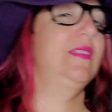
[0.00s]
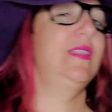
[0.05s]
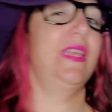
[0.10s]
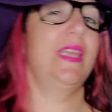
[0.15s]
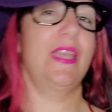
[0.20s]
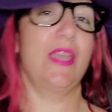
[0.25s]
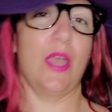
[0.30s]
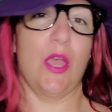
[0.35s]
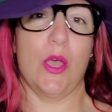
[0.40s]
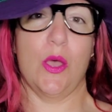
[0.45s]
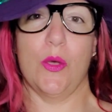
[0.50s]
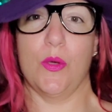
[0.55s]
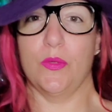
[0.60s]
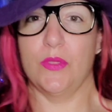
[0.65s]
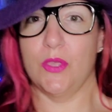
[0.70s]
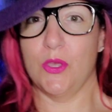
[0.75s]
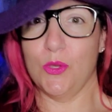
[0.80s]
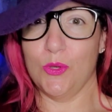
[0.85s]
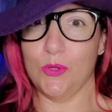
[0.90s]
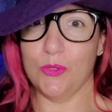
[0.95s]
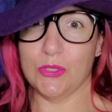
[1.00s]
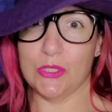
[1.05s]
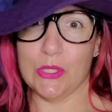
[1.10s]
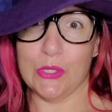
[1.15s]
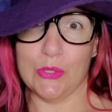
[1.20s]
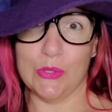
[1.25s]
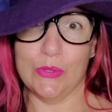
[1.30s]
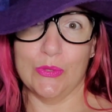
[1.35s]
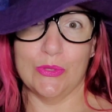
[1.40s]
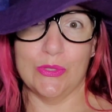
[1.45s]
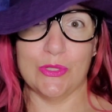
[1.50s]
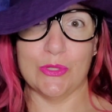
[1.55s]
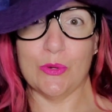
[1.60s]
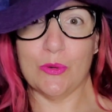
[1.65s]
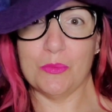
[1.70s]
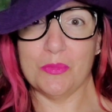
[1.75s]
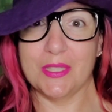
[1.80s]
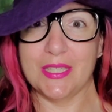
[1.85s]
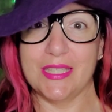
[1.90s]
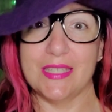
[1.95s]
Like, oh, the who's who's
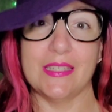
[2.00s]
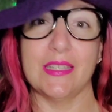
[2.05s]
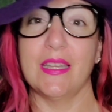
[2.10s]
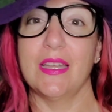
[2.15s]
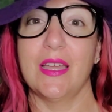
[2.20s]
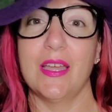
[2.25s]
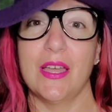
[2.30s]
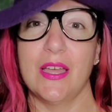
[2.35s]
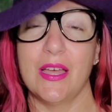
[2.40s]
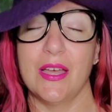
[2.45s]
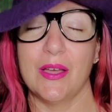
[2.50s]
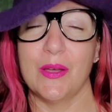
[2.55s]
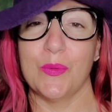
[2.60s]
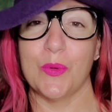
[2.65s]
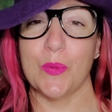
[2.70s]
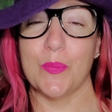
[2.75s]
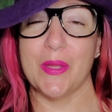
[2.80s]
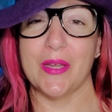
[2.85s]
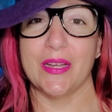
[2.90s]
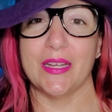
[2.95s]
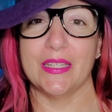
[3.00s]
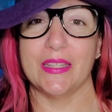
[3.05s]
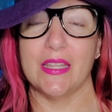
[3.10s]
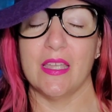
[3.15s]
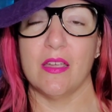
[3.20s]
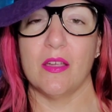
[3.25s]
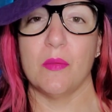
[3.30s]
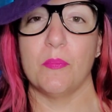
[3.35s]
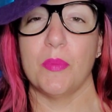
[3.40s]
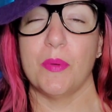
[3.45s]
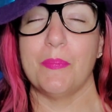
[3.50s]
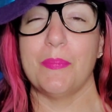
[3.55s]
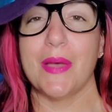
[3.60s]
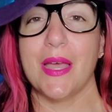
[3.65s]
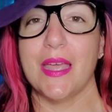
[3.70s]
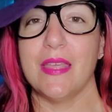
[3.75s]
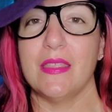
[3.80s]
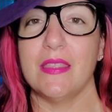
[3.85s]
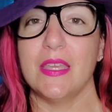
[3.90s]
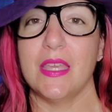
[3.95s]
normally were buried there. But
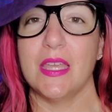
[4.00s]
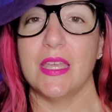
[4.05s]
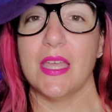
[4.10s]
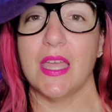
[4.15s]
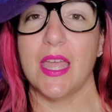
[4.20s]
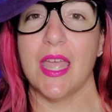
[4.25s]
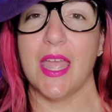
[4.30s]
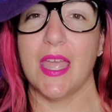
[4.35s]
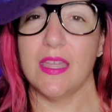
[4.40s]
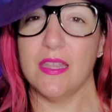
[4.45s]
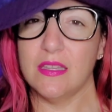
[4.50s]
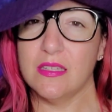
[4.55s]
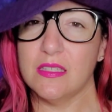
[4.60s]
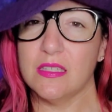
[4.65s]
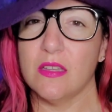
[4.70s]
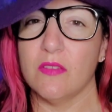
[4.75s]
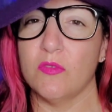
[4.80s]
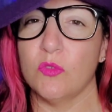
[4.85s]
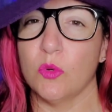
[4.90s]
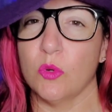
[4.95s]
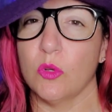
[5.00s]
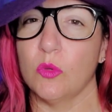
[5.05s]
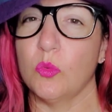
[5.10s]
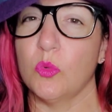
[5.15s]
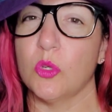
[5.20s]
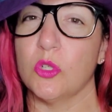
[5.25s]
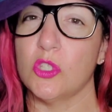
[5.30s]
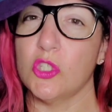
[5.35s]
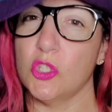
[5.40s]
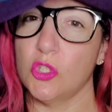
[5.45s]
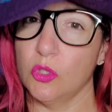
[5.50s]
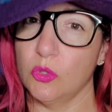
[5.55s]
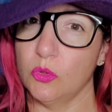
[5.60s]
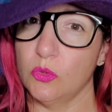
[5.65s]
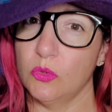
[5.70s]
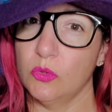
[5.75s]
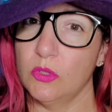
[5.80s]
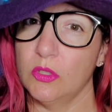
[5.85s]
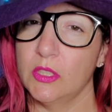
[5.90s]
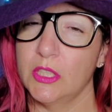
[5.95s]
by the end of World War
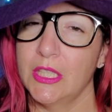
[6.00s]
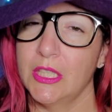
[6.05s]
II,